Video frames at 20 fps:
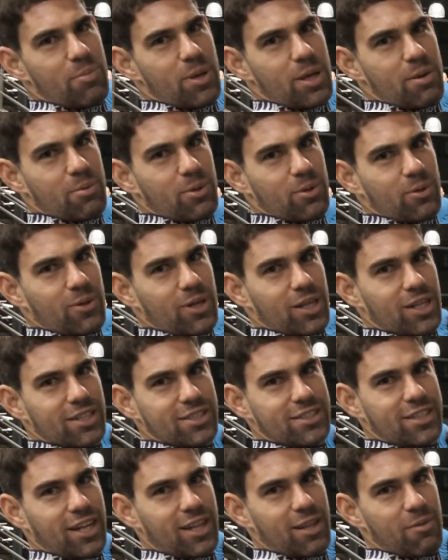people
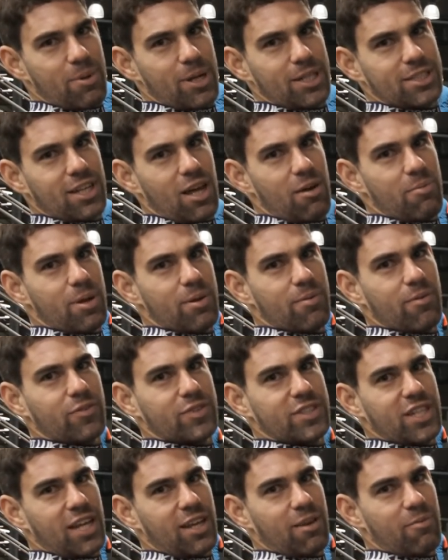take the piss out of people
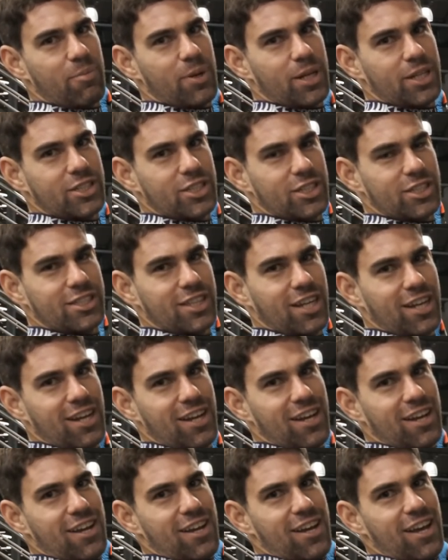for taking pictures
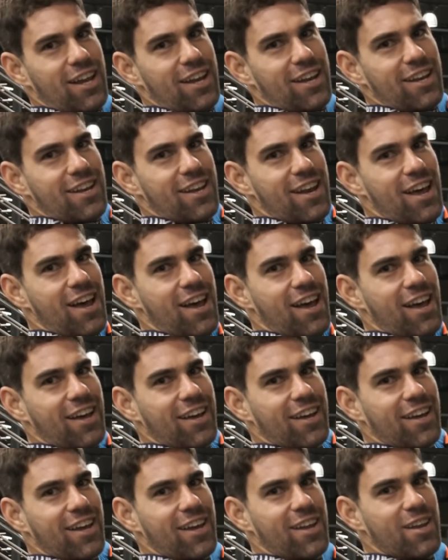in
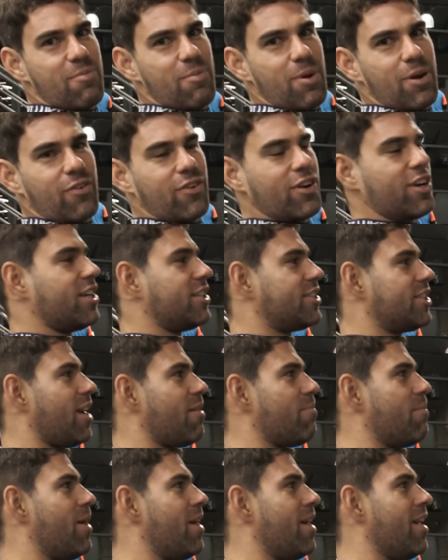the mirror at a
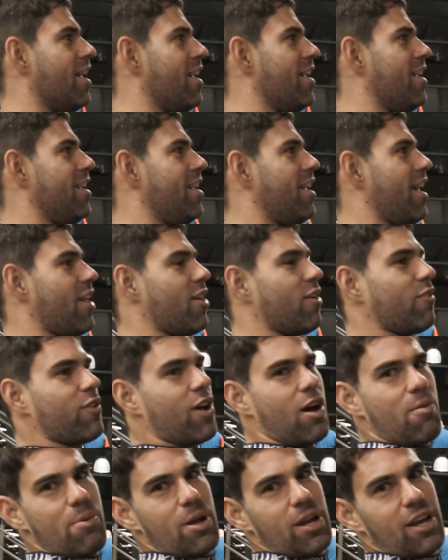gym, and I've
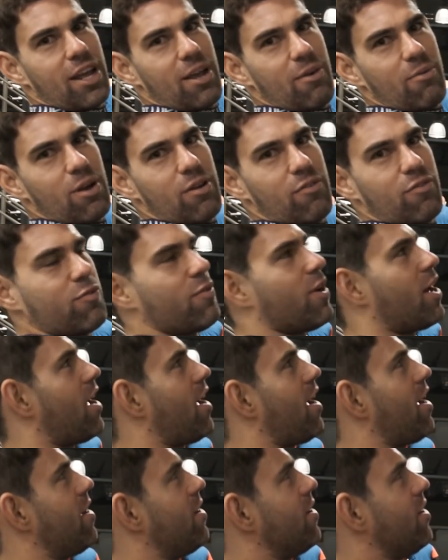come in here with the